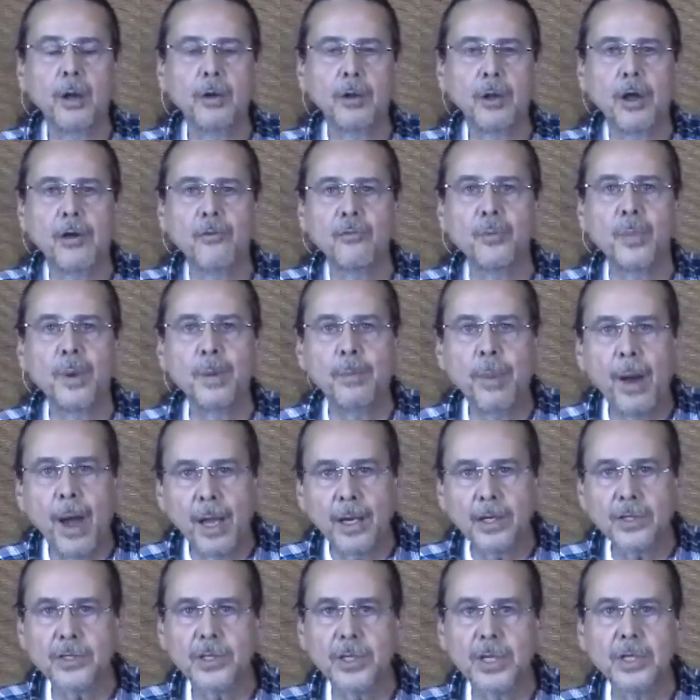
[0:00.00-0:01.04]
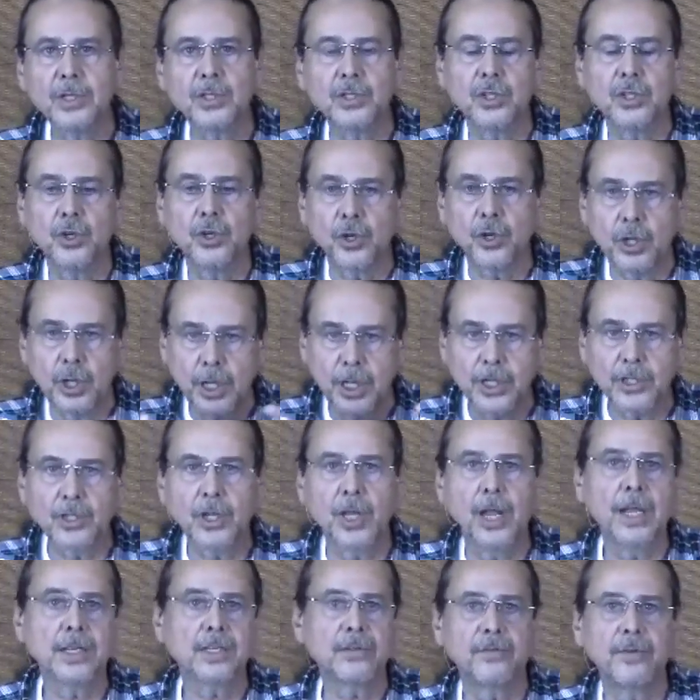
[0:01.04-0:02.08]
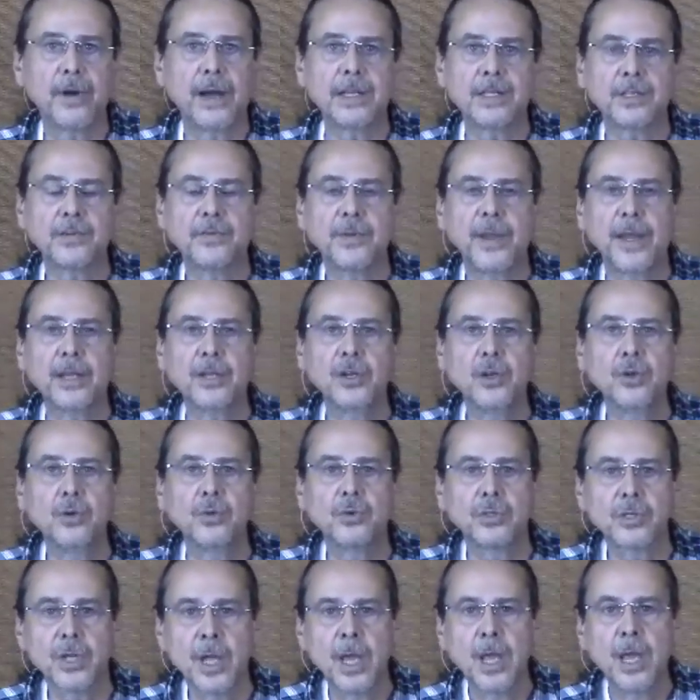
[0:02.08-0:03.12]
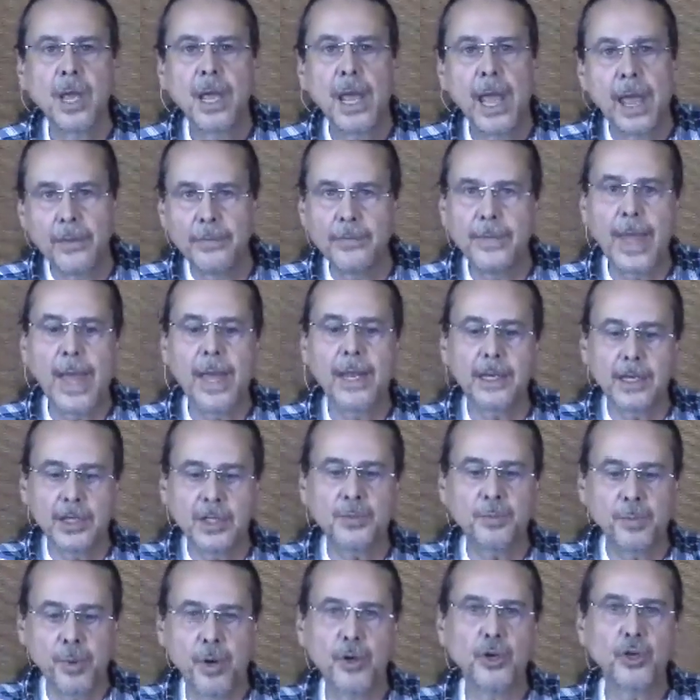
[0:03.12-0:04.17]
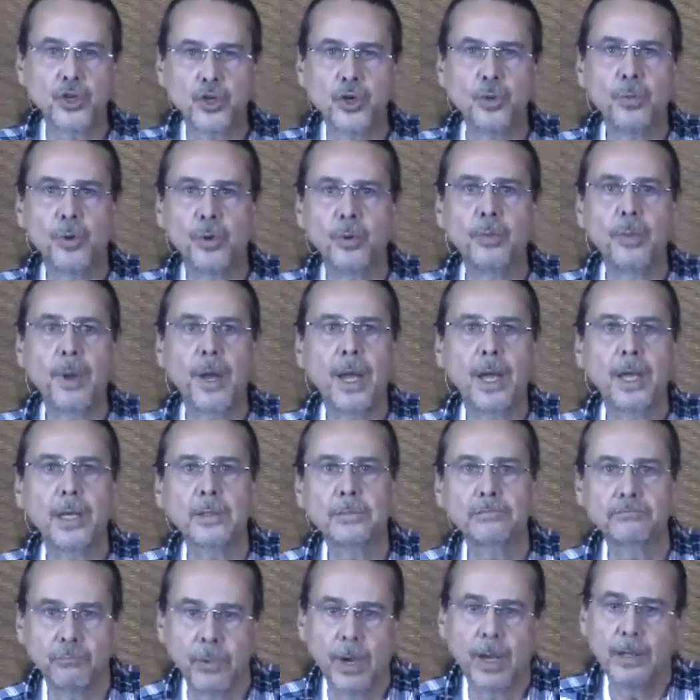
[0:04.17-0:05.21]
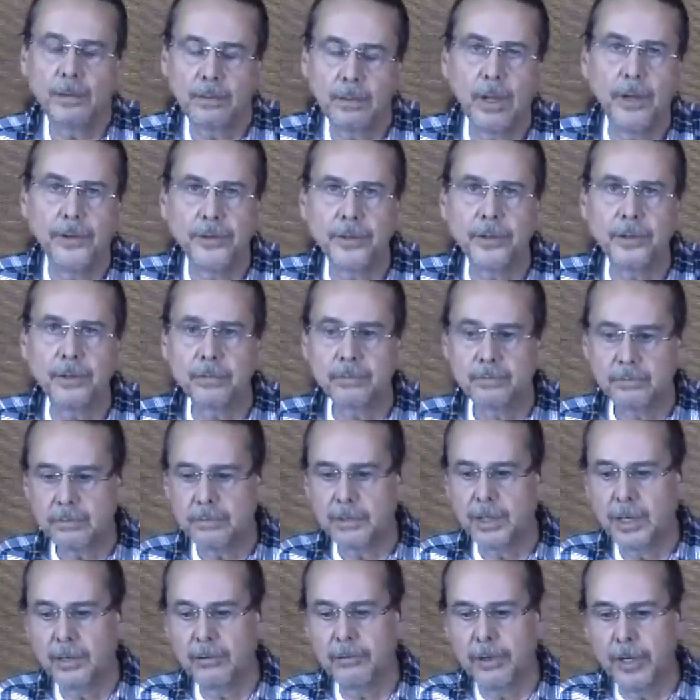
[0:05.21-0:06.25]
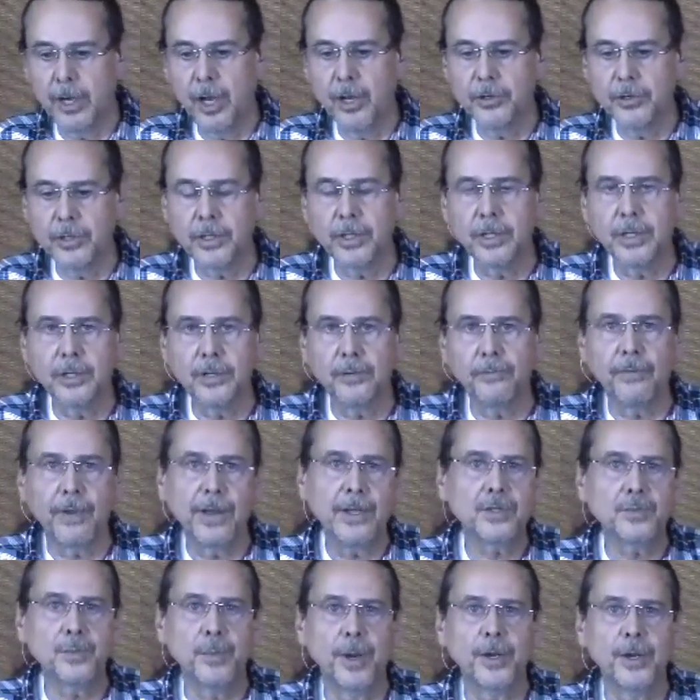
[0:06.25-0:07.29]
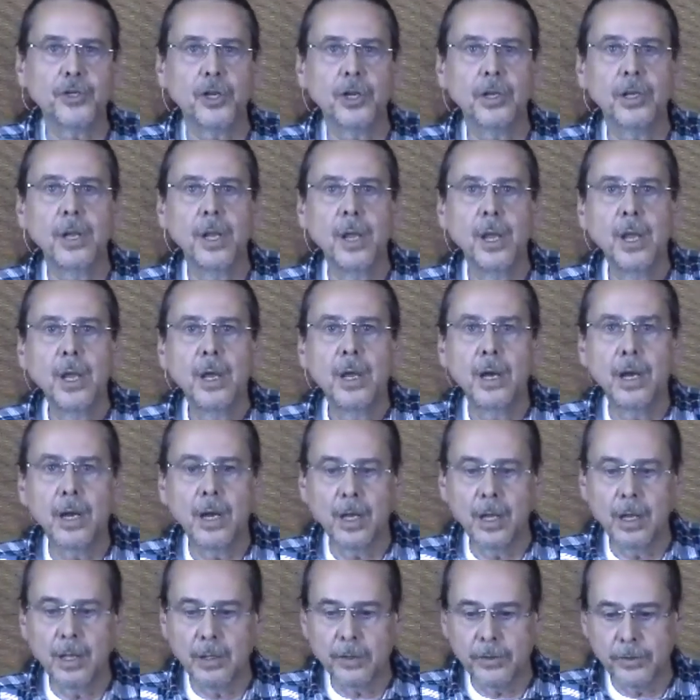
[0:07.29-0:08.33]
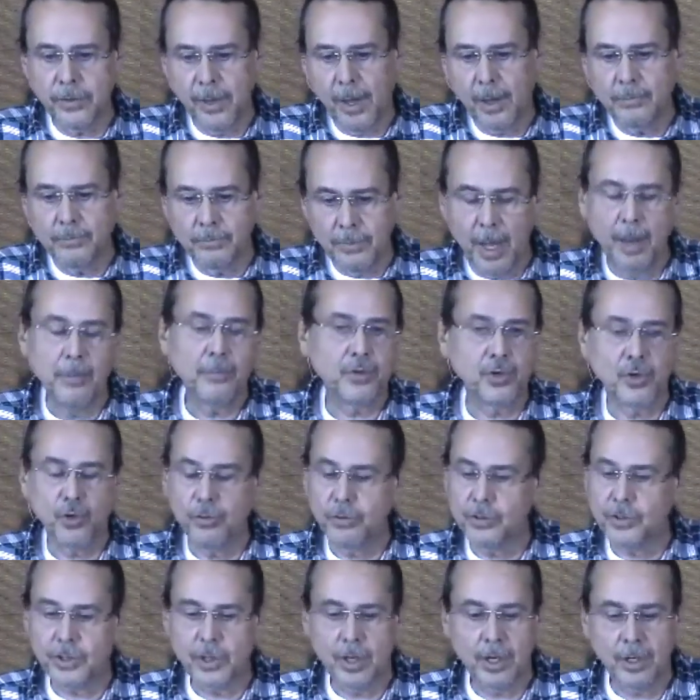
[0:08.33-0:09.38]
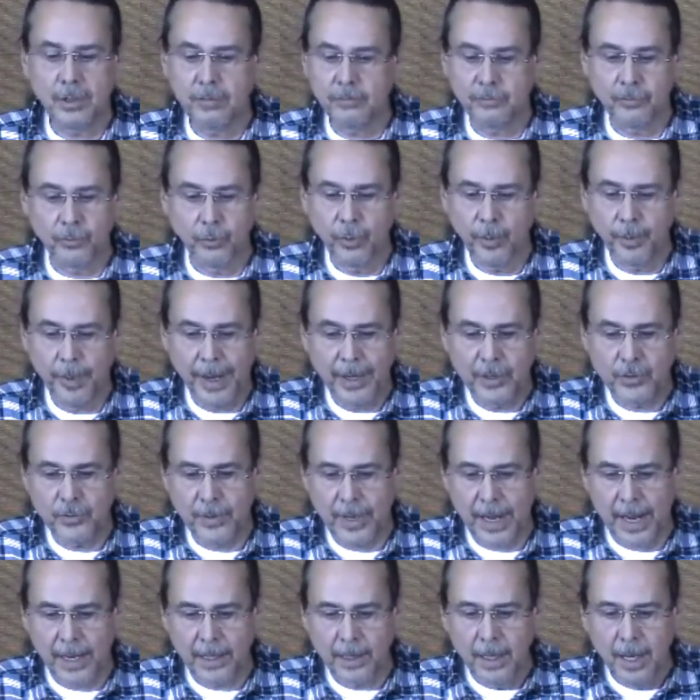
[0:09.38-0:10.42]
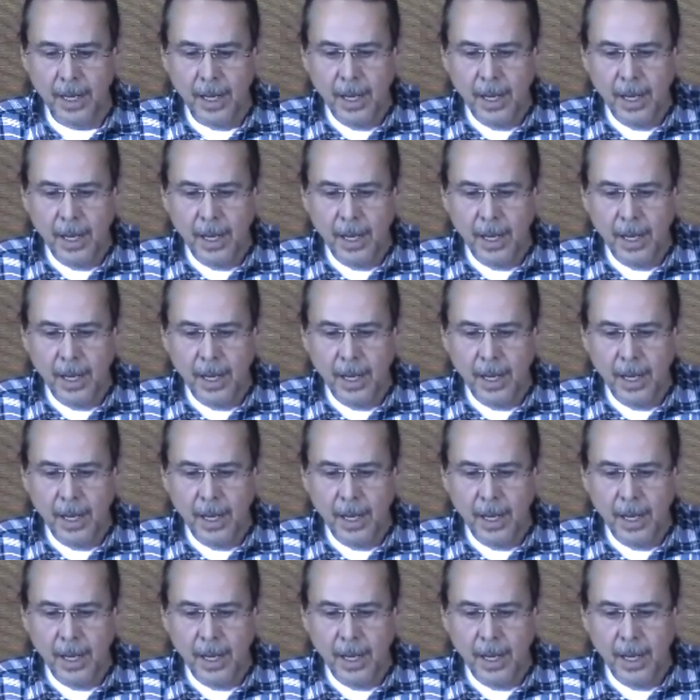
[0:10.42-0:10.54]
government policies, it's classified as fake news. And that is punishable by, well, under literally under the defense budget, I'm, I'm sure through the Patriot Act.